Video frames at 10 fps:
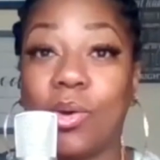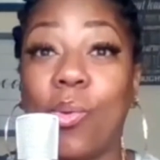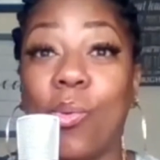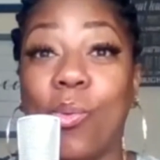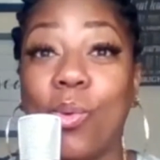
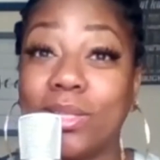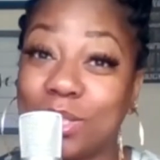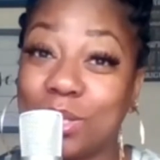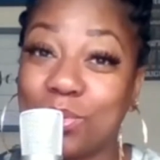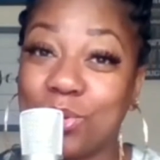
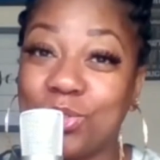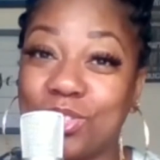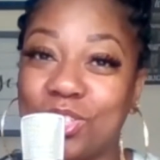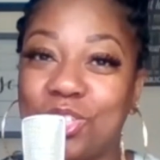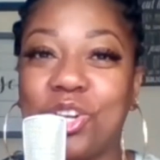What's up,
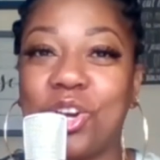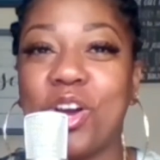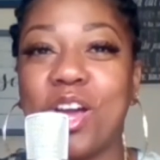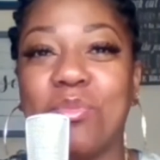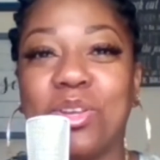cruisers? It's your
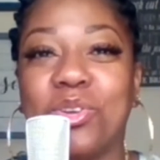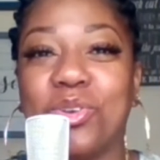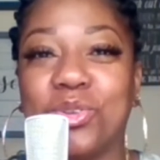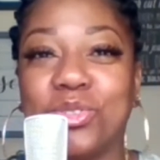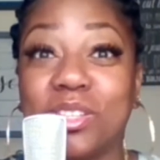girl, Ebony
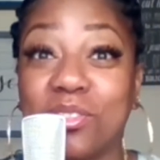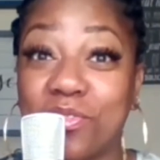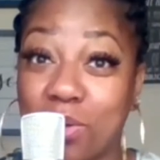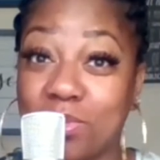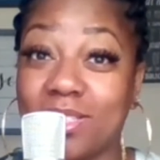Cruz
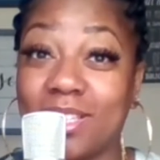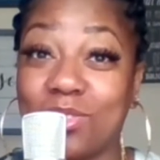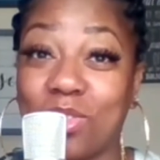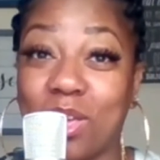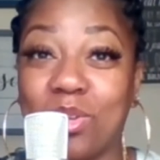from
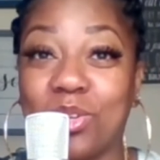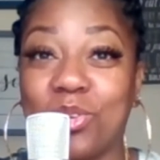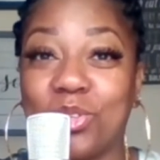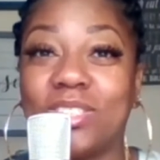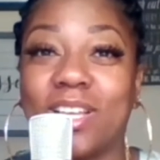
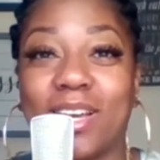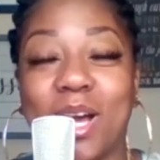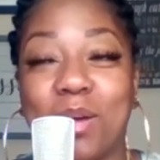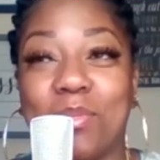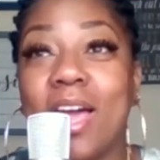
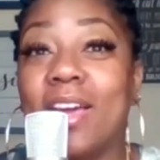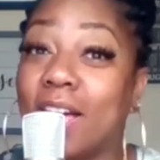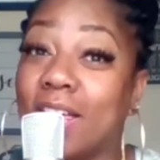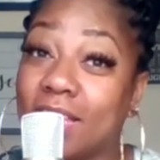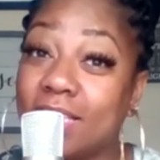successwithebonycruz.com.
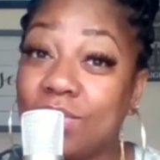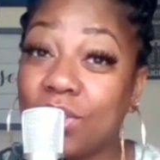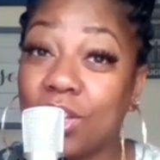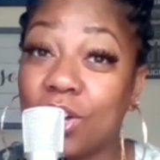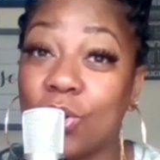Now, in this
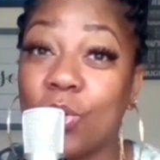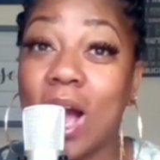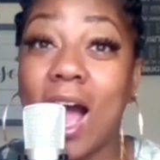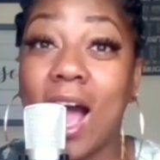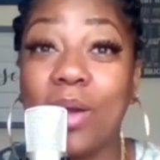video,
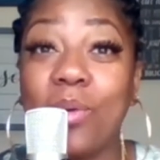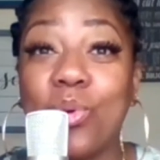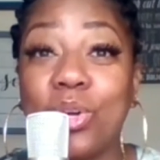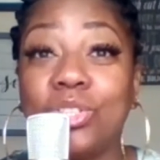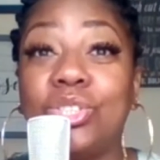I
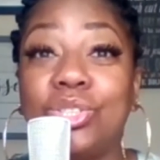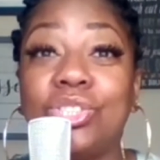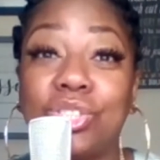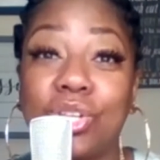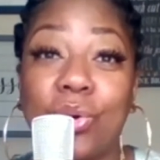want to
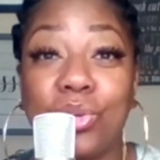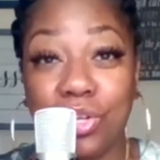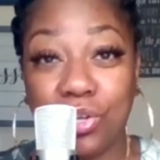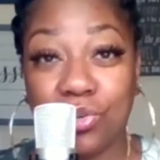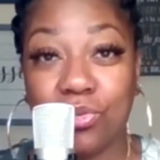show
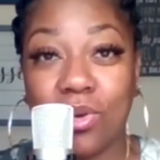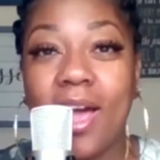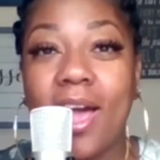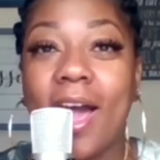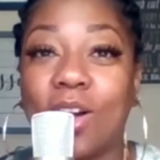you
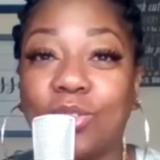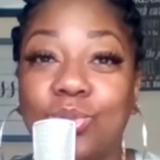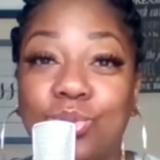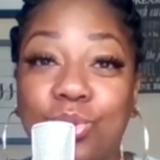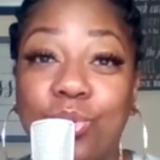how
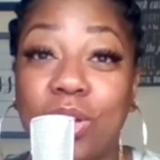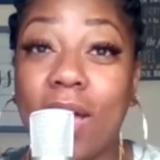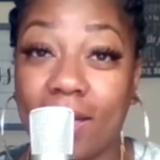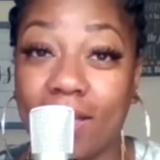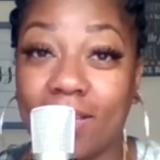to
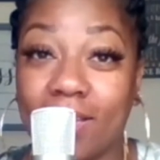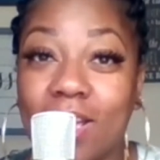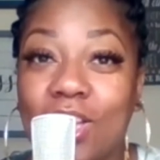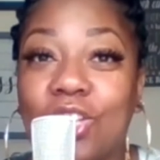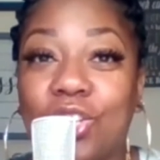create
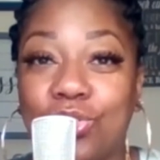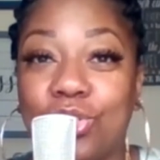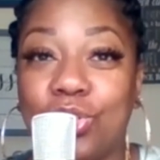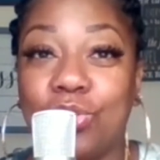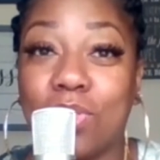
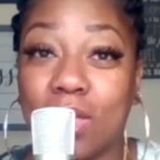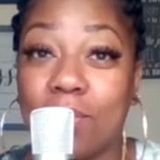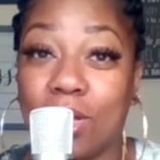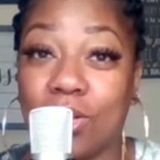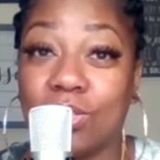YouTube
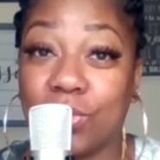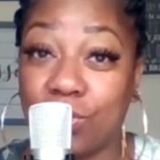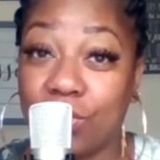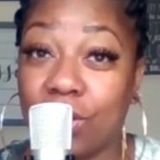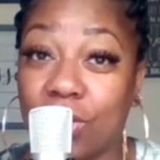thumbnails for
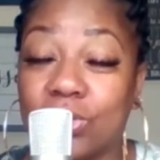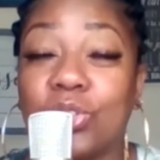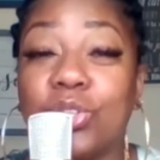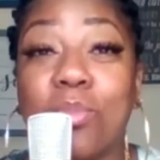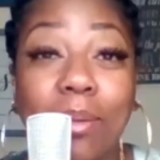your videos.
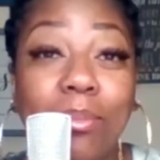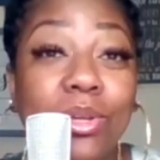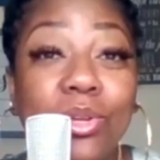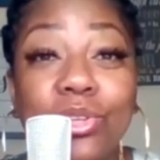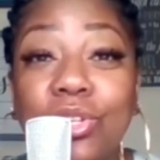So you might be
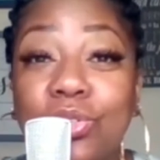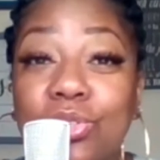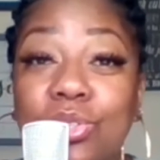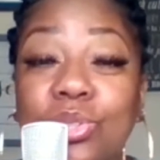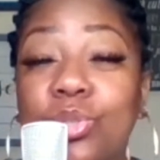new to
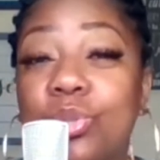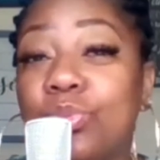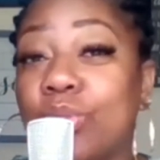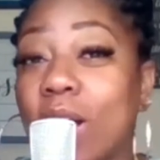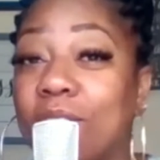YouTube,
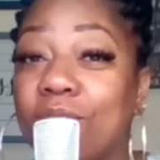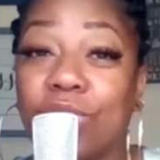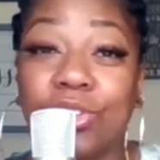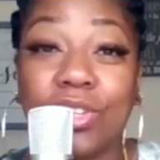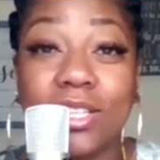trying to
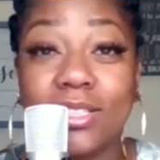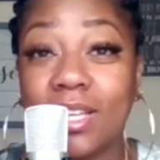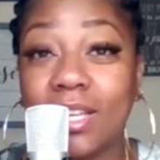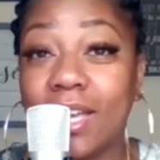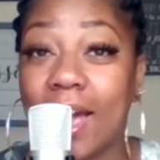figure this
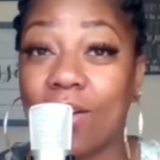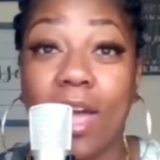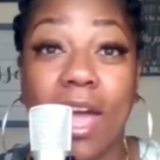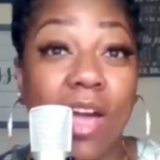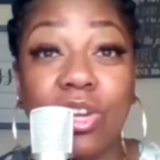thing out,
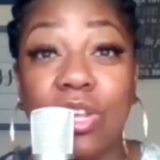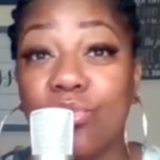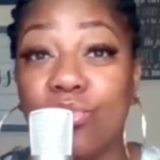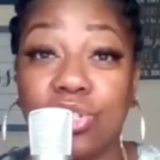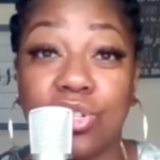haven't
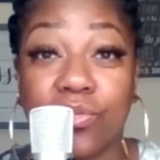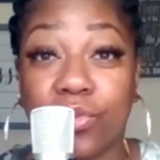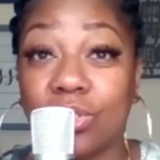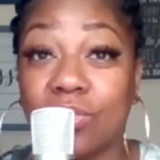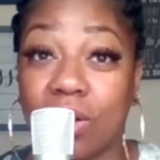even reached your
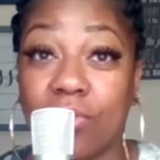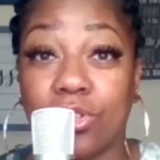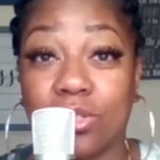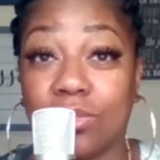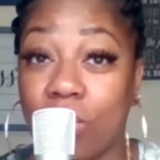first
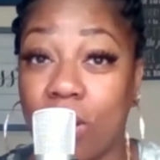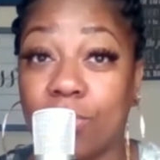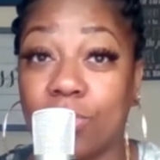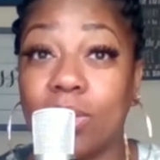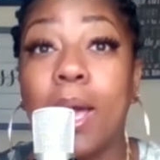500
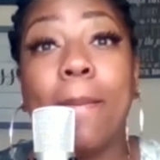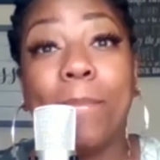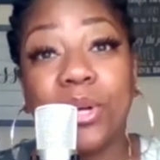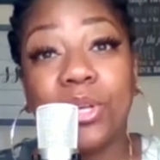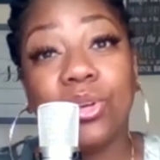subscribers,
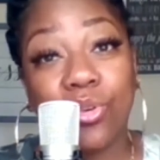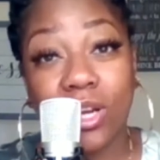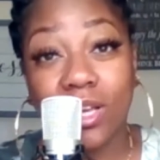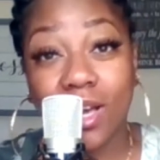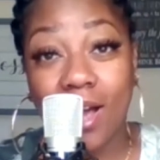but you're
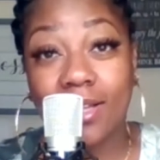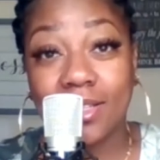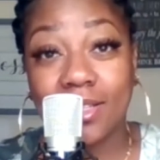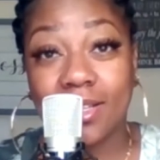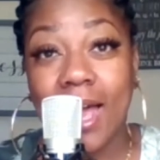creating
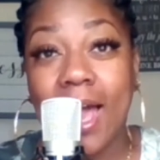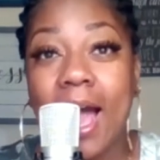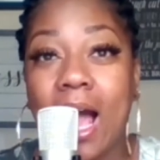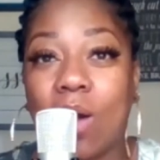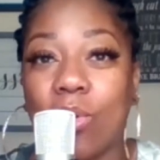content.
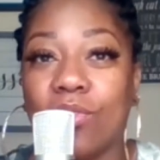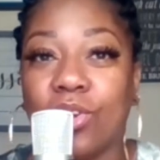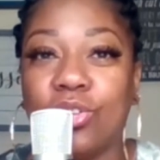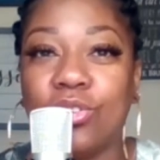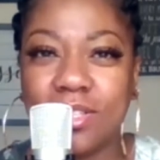However,
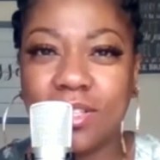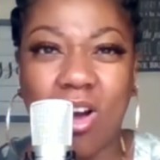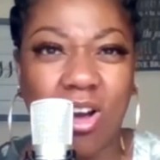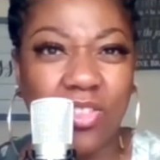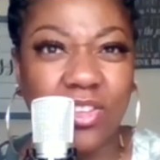you see
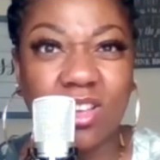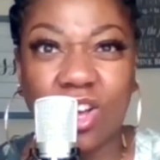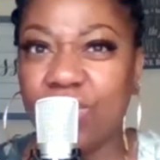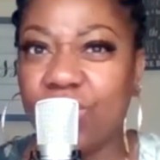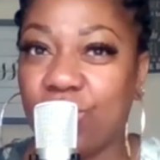all these
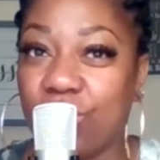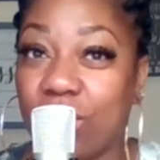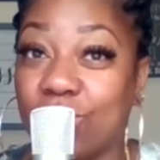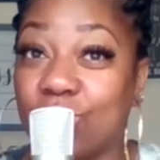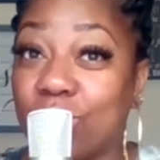other
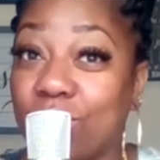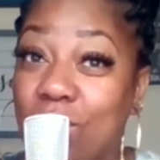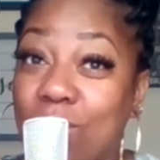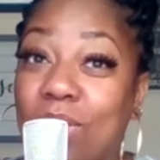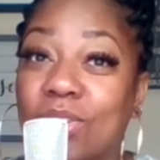creators with
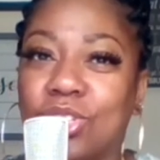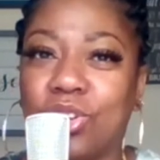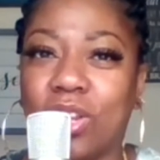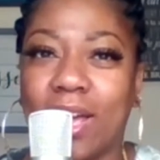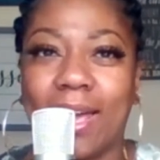thumbnails and
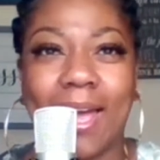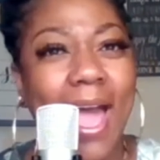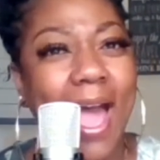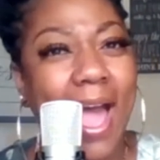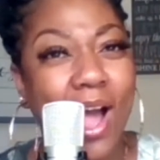you're like,
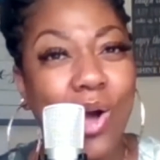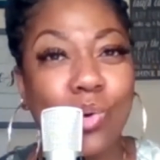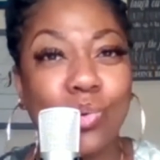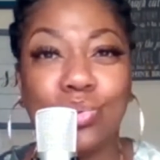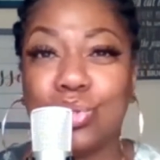
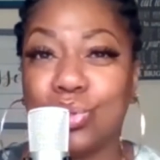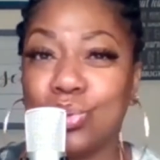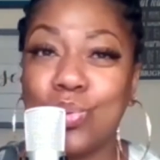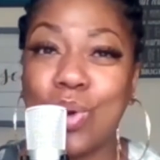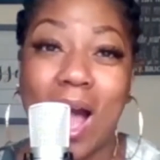how
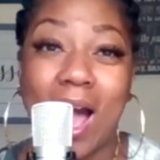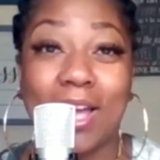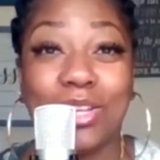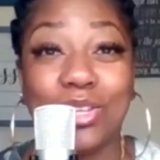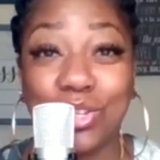do
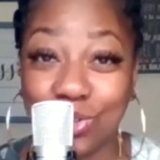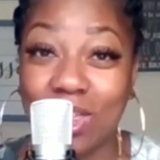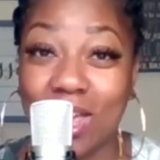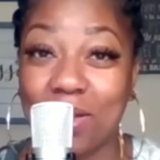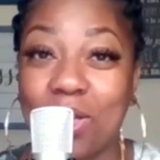I do
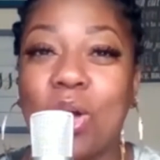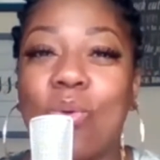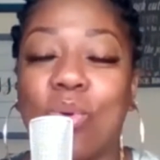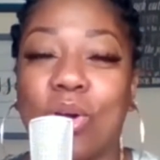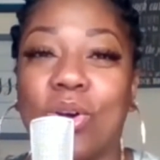that?
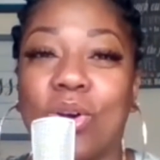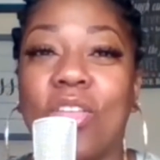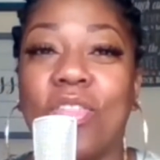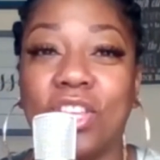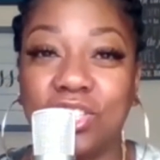Well,
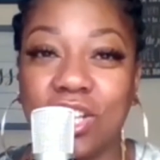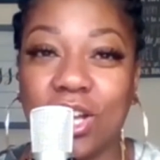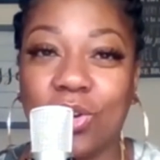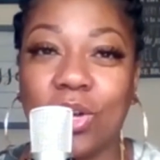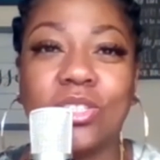on this
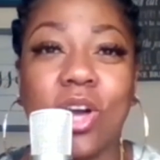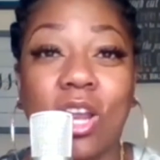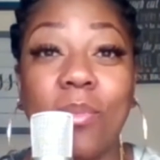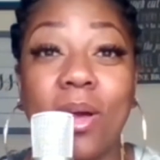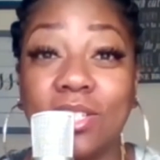channel, it's
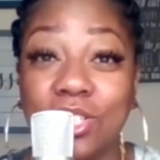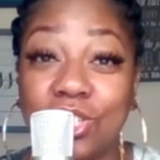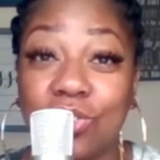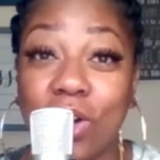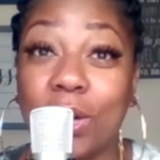all about
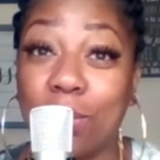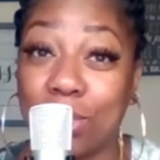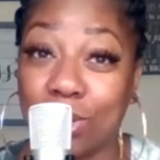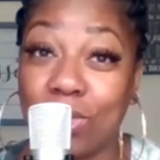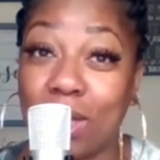teaching you how to
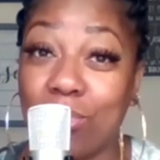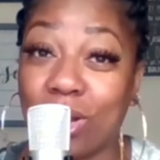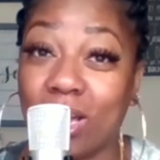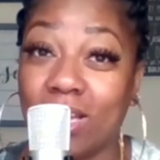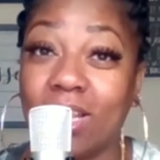build that
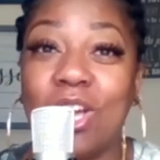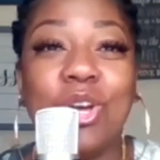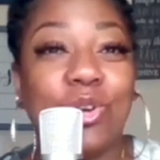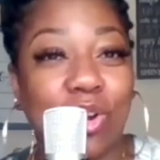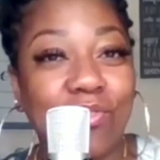brand,
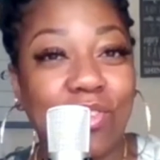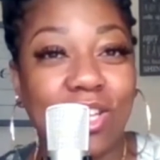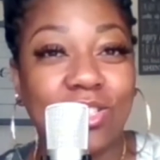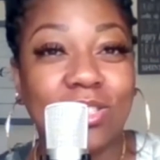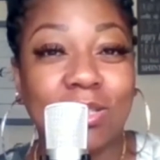create
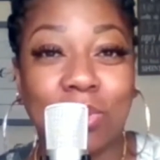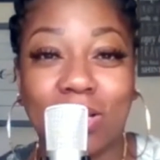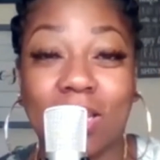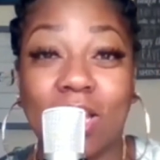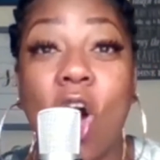financial
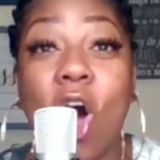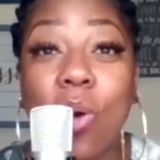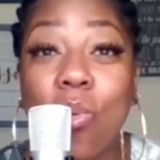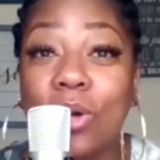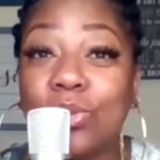stability,
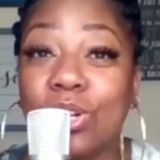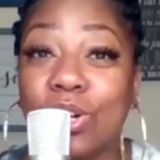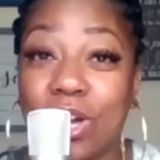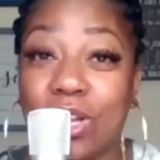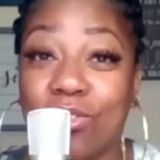all while doing it
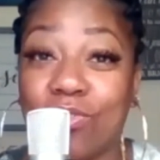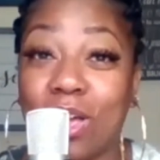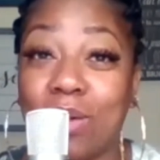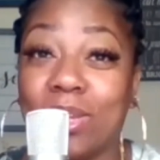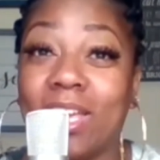around your
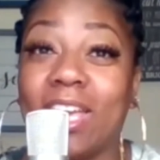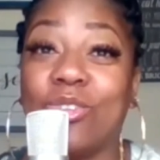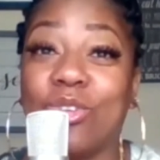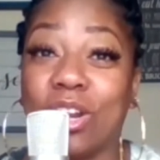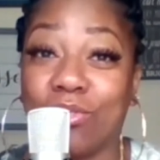family
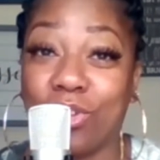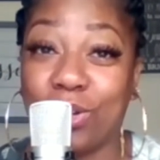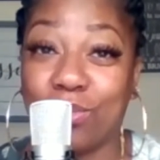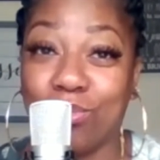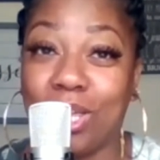and creating
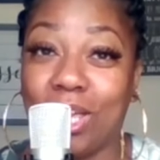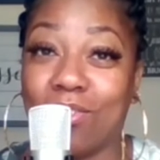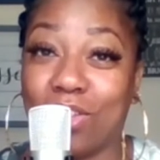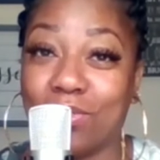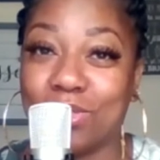freedom,
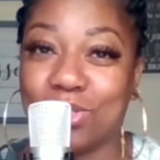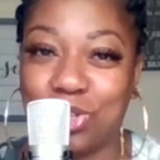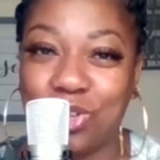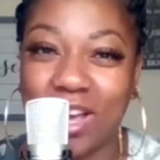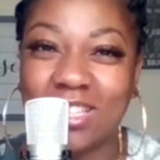BFFs. So
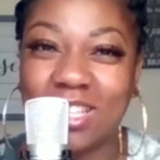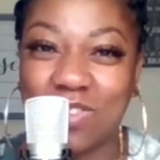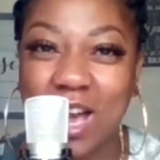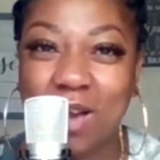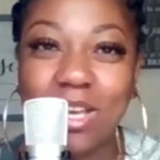you guys have
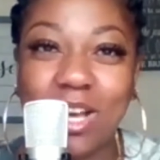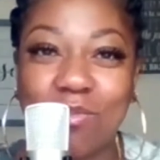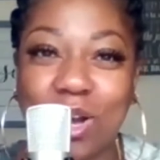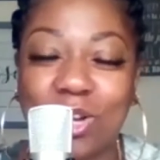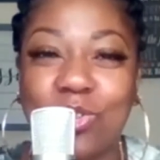now
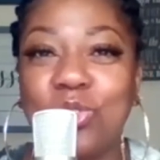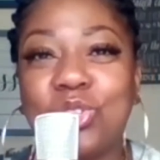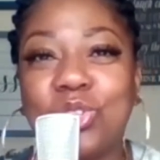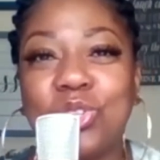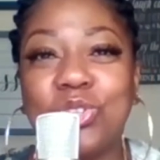become my
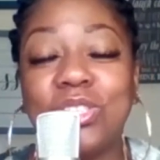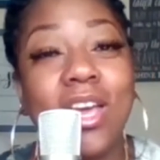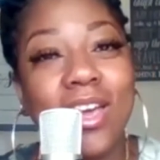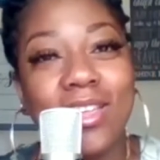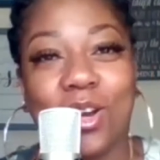cruisers
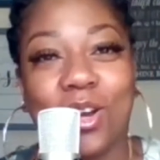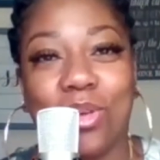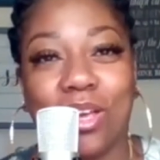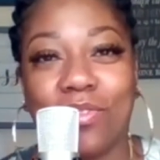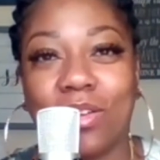that are
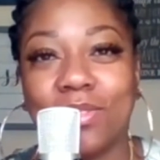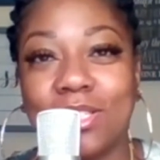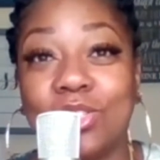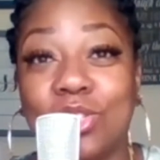BFFs.